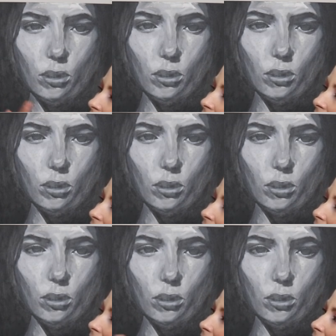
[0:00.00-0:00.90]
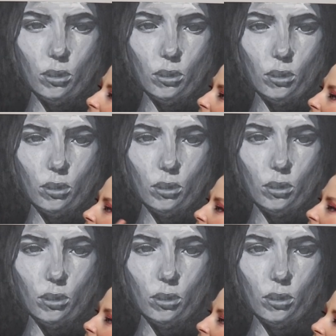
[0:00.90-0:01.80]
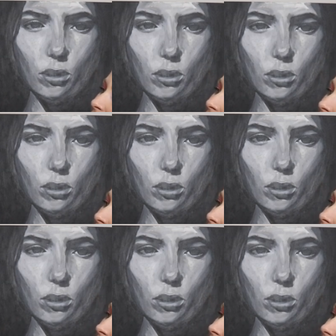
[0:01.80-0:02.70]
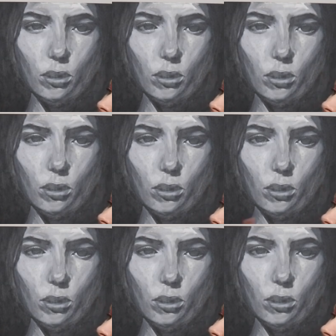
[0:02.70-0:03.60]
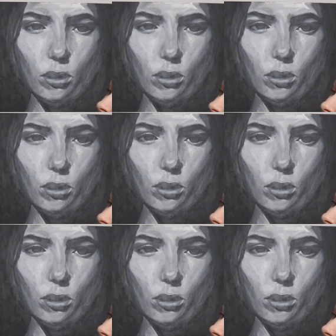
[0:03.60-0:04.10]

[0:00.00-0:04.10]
This person isn't speaking.